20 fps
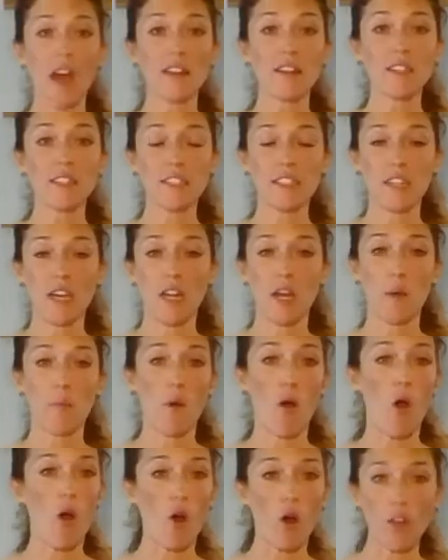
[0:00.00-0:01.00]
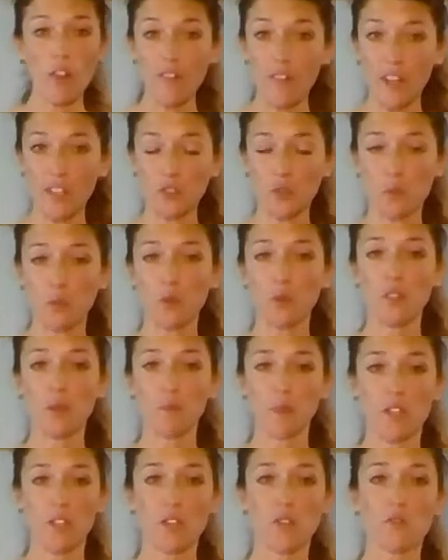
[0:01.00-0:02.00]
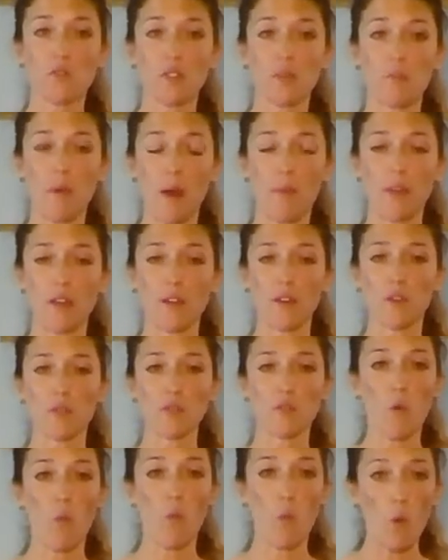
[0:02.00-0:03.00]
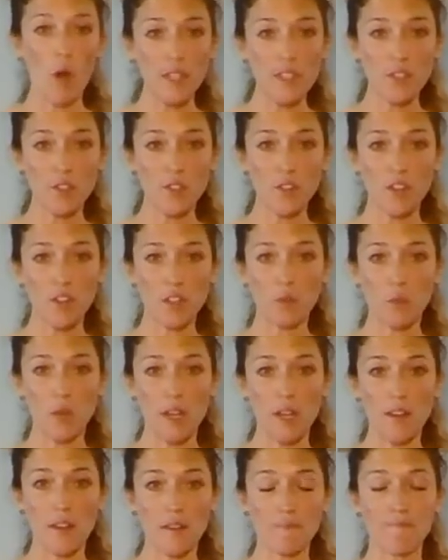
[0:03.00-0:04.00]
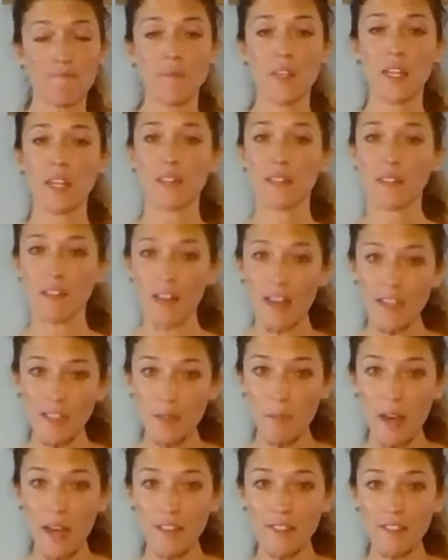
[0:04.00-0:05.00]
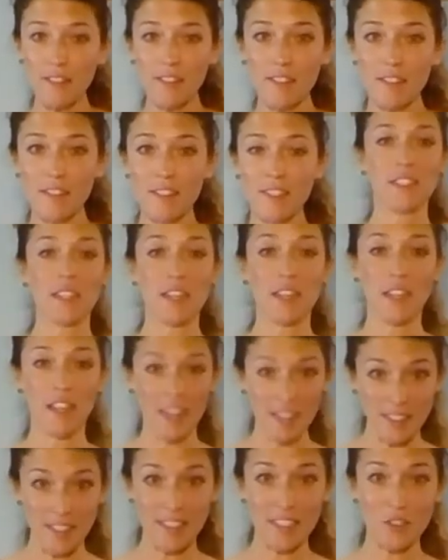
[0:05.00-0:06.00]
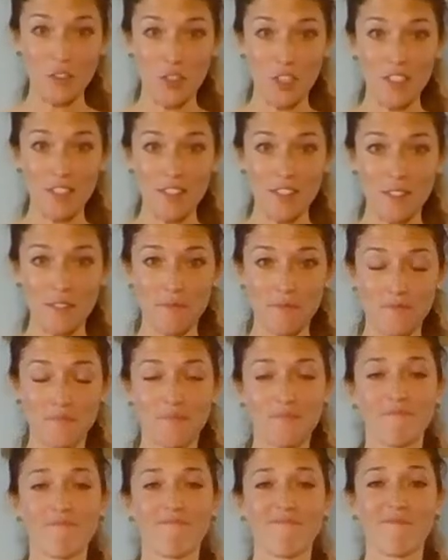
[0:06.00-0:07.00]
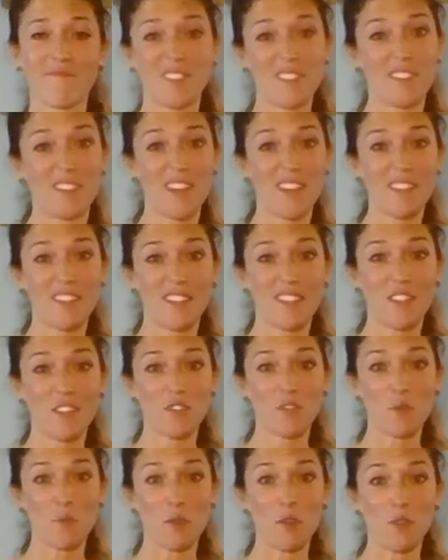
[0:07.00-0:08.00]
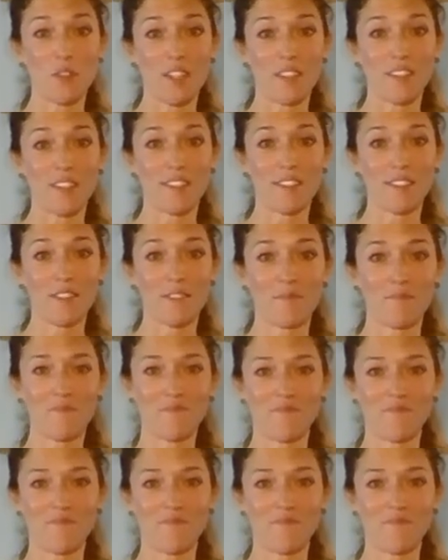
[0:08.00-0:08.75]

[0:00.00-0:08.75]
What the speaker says: I like to cut up all the vegetables I'm going to use in my meals once during the week. Less mess, less dishes, less tears from those onions.